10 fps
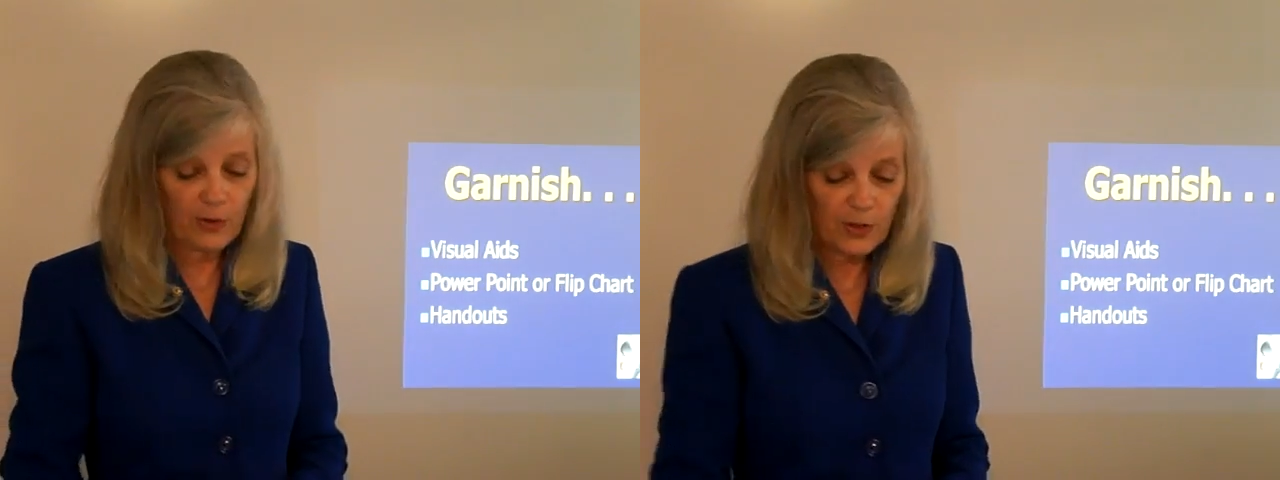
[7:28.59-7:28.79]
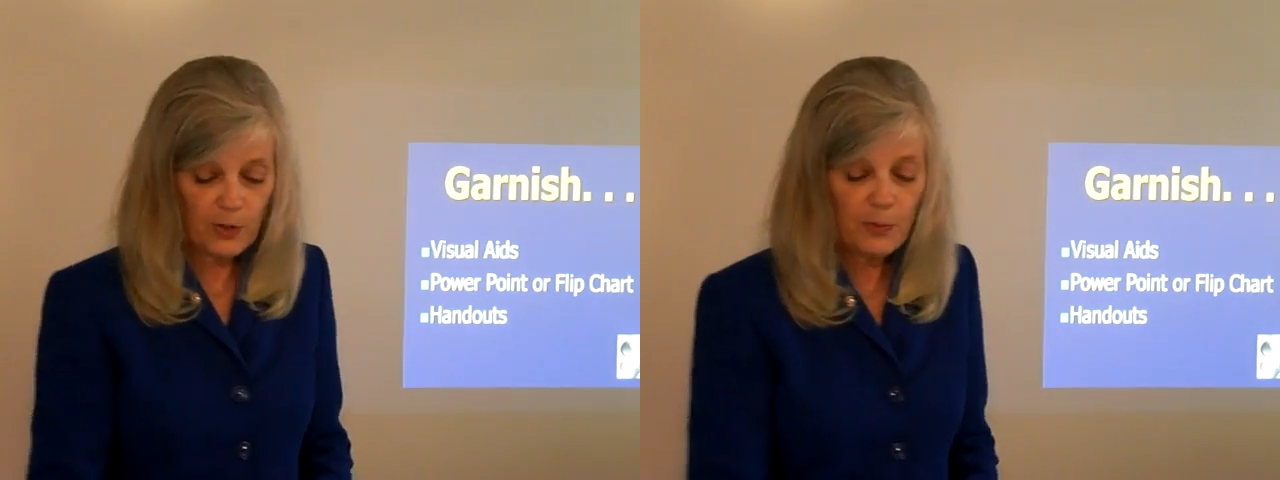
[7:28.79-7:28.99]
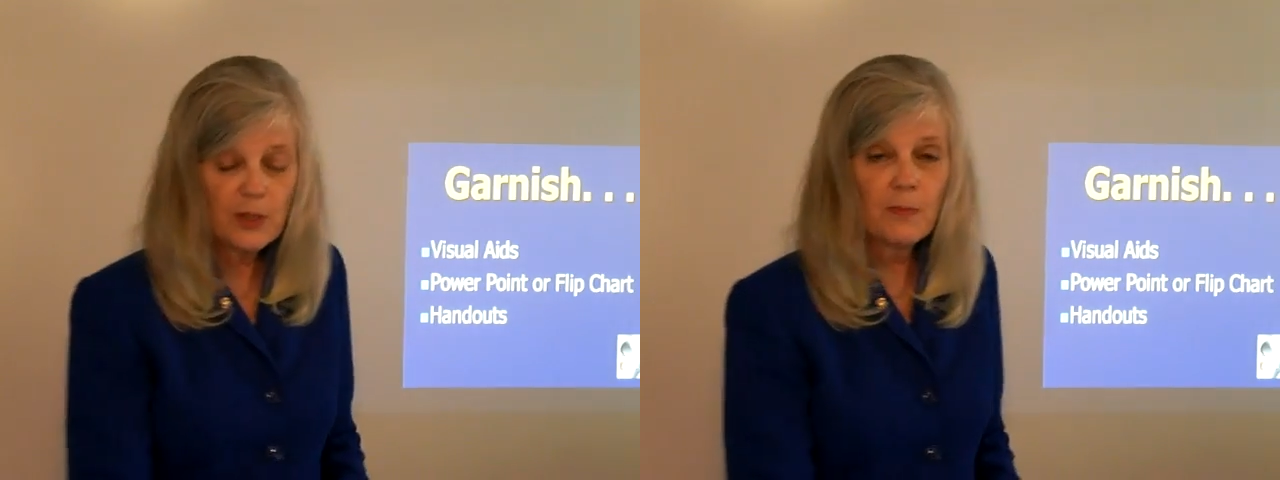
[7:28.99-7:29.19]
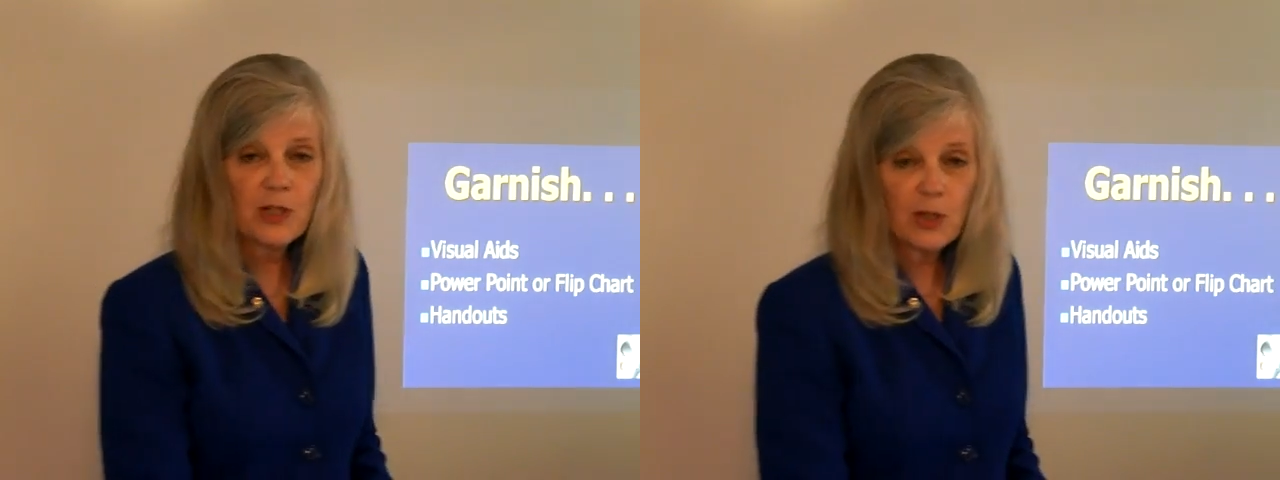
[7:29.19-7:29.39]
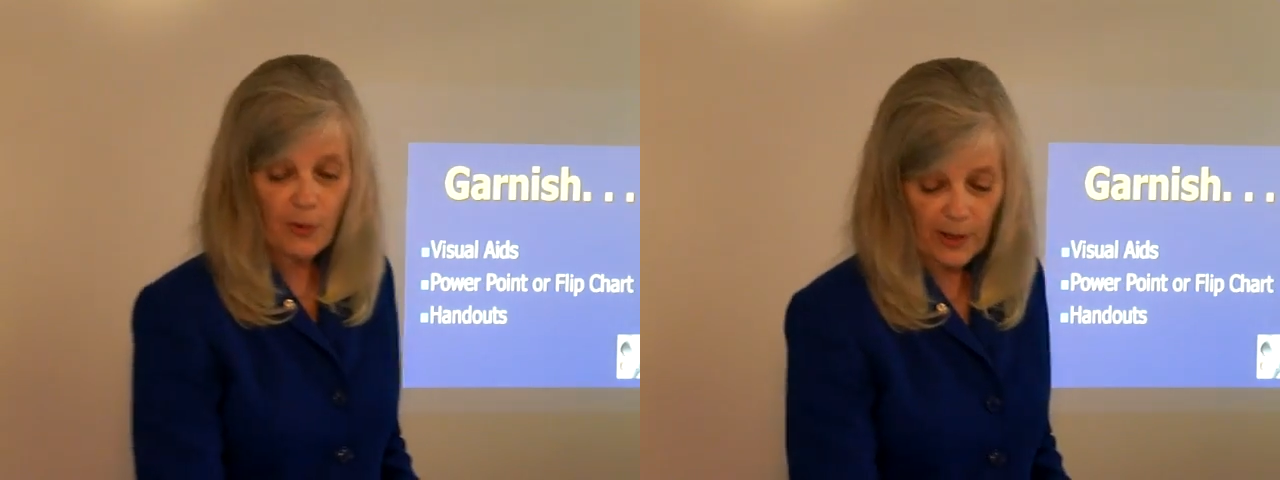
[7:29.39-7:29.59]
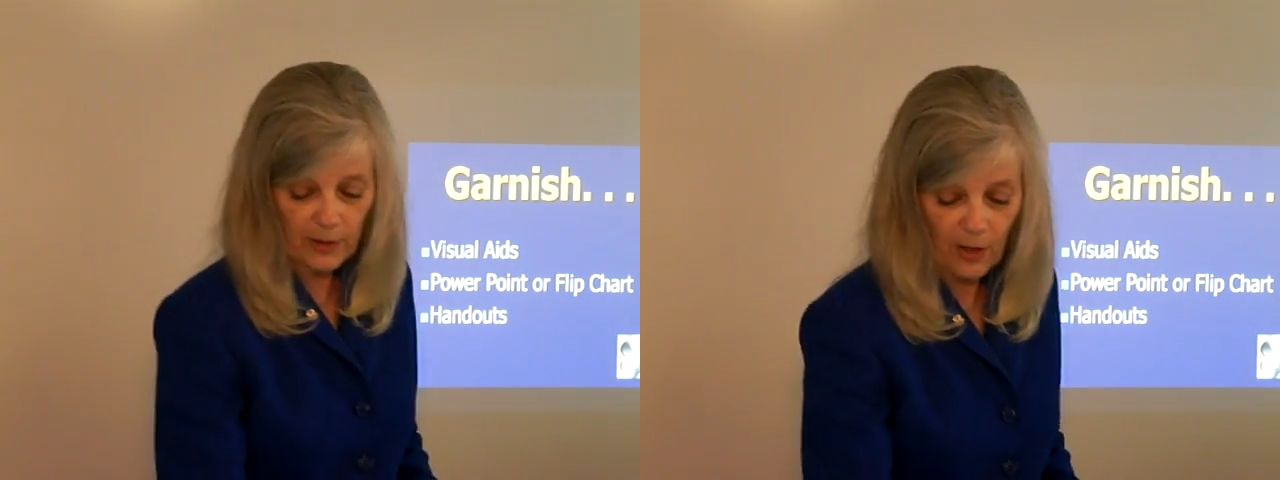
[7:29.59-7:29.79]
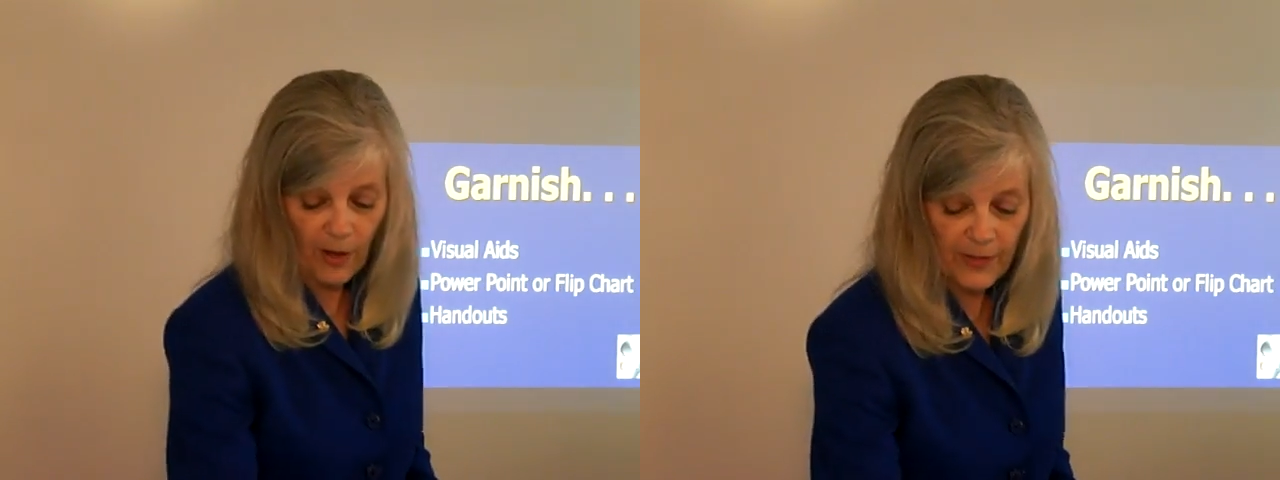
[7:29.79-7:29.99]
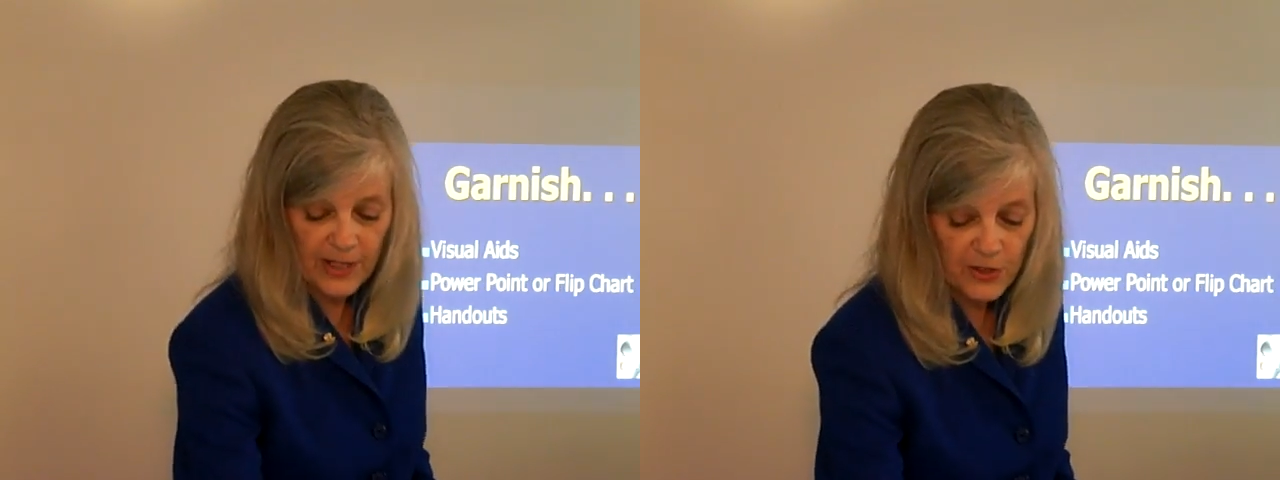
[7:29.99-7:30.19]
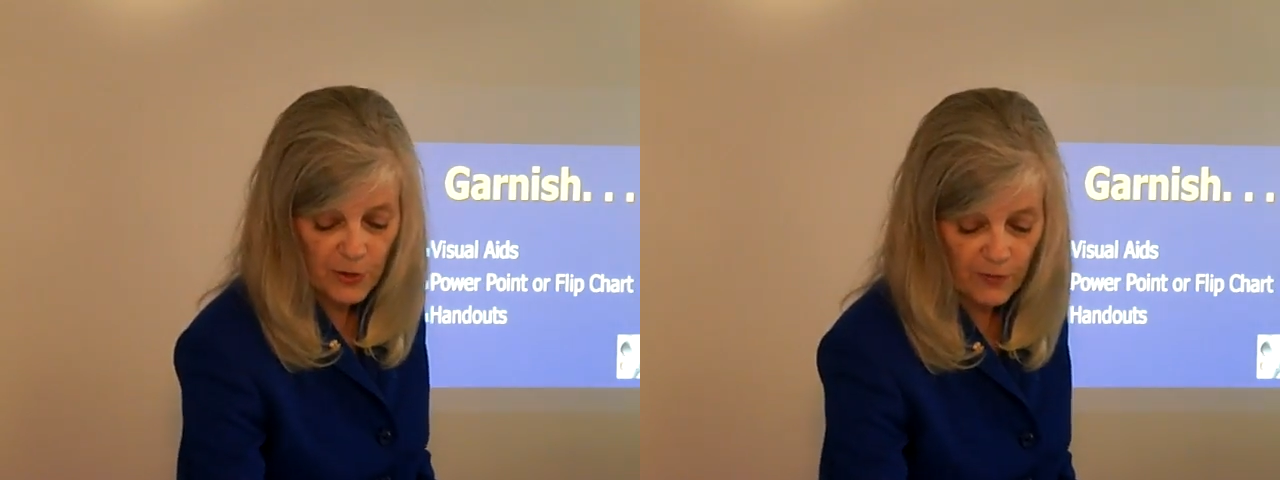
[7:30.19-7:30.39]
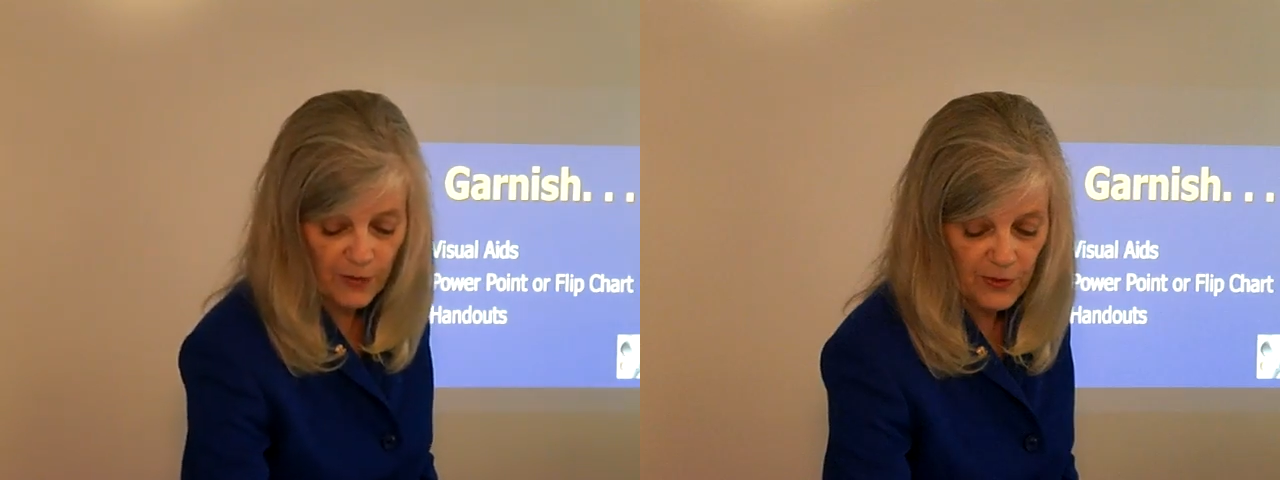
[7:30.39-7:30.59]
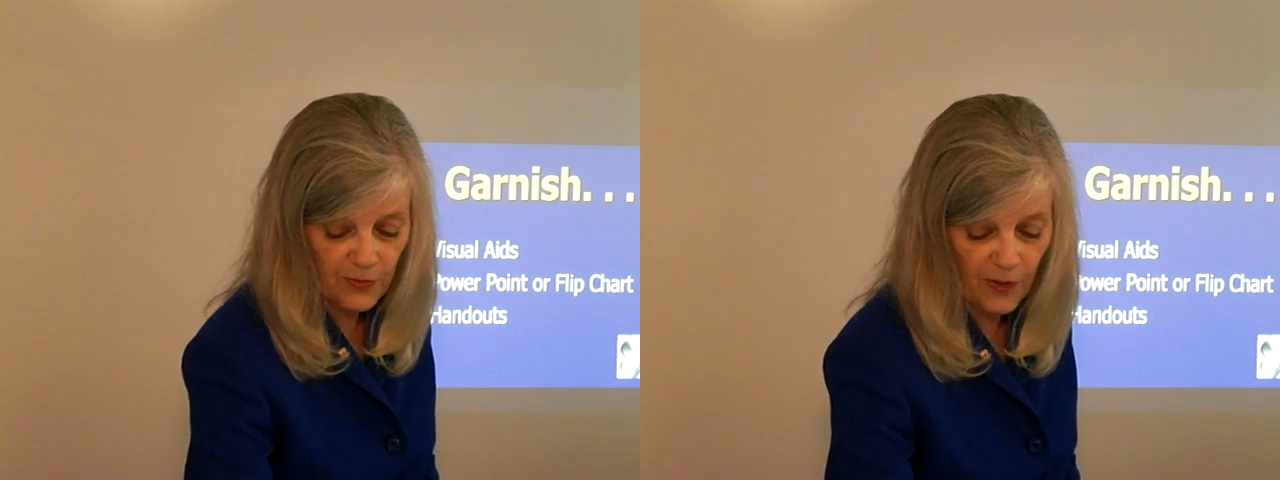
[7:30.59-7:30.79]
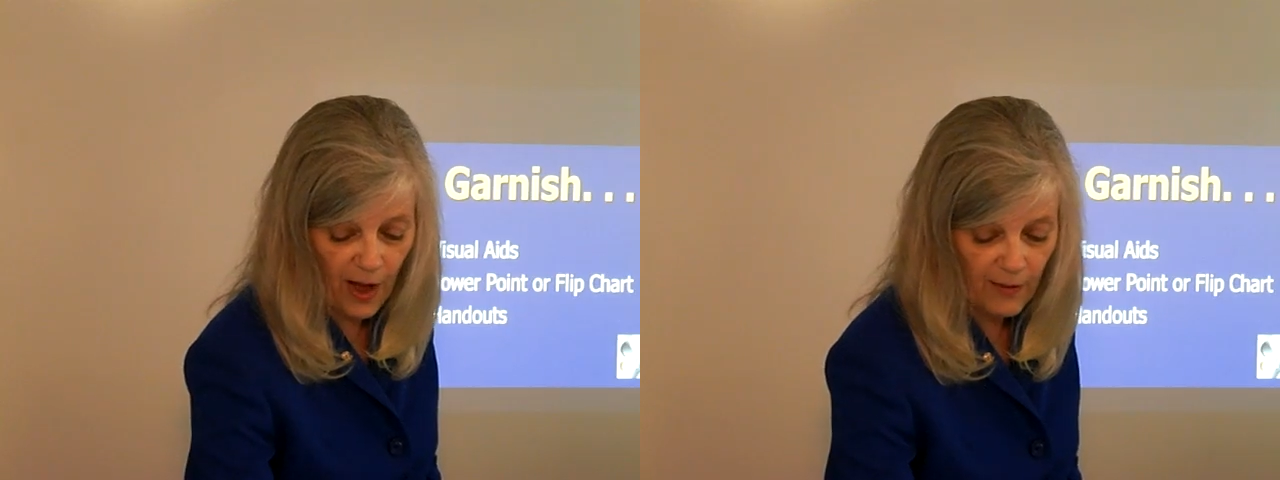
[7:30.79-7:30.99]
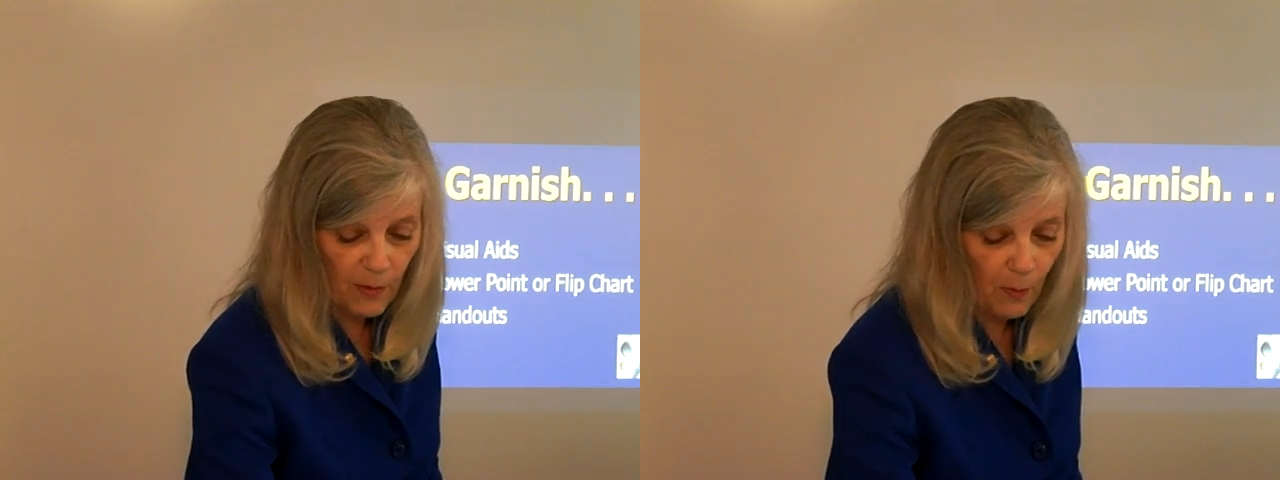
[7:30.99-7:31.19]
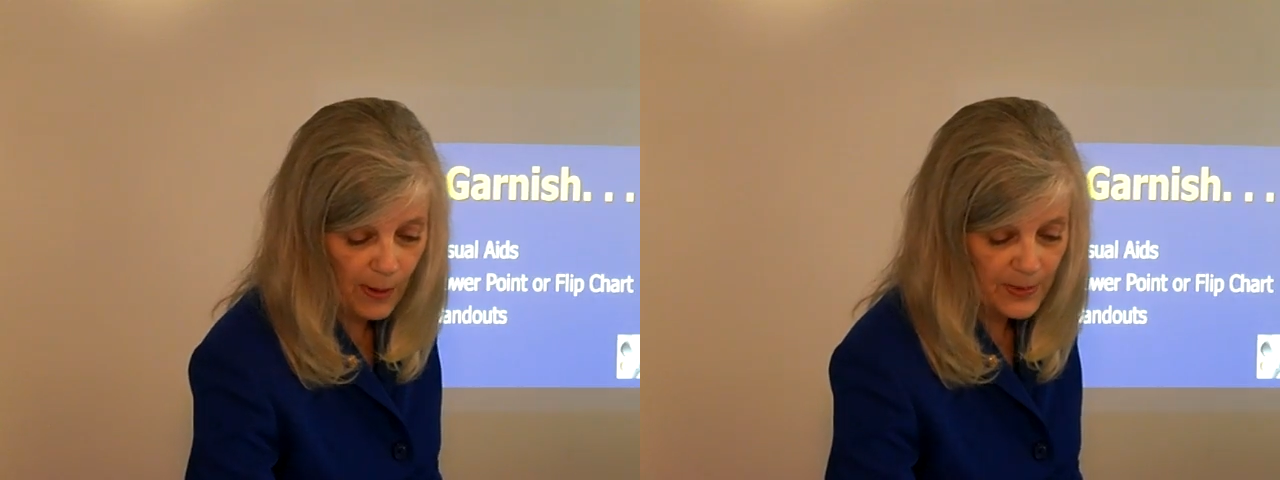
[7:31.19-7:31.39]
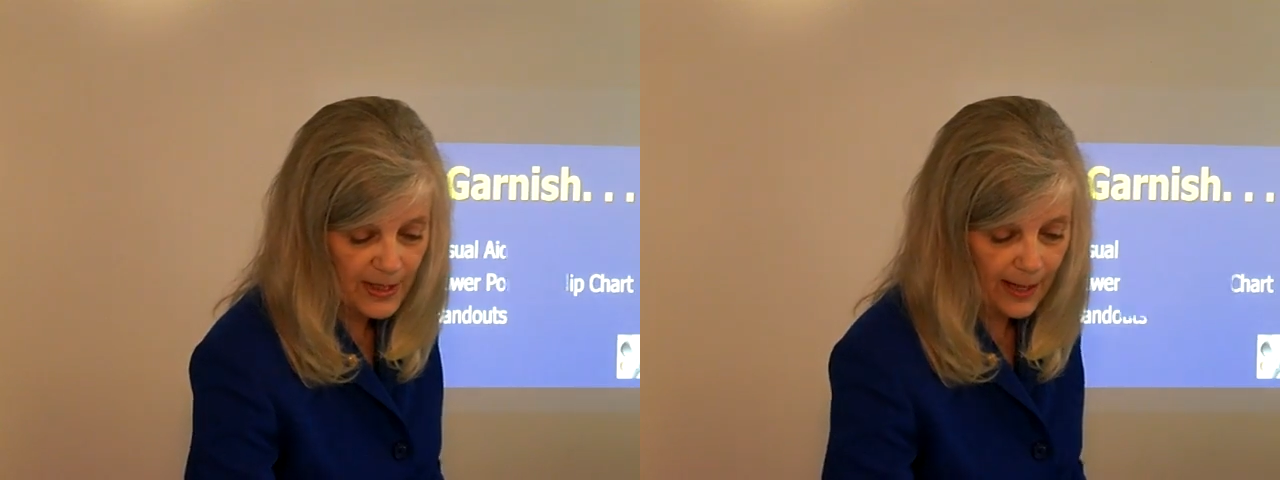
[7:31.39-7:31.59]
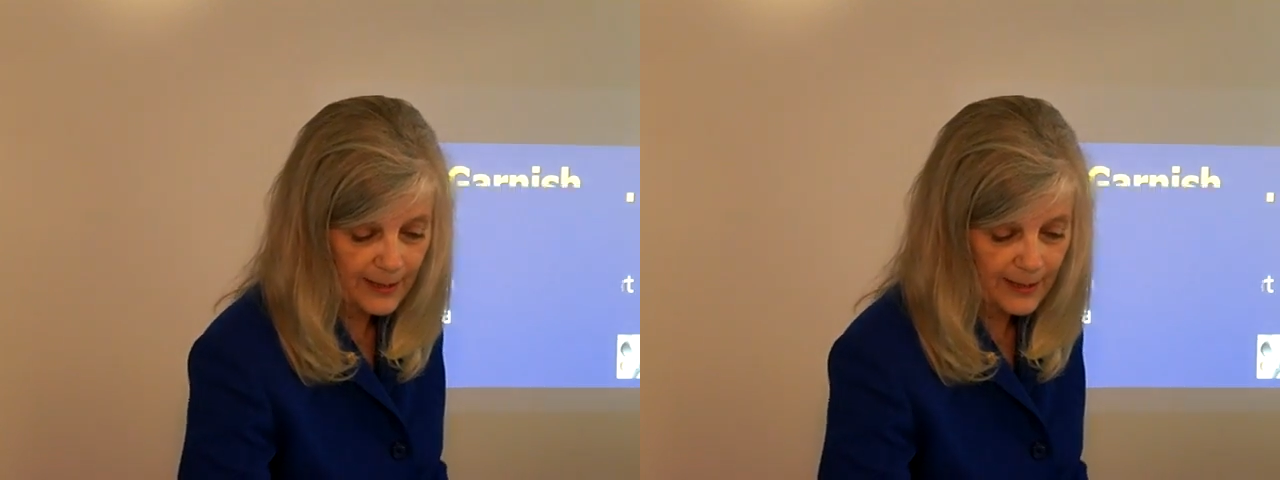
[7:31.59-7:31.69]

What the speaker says: to put the material on the District 55 website.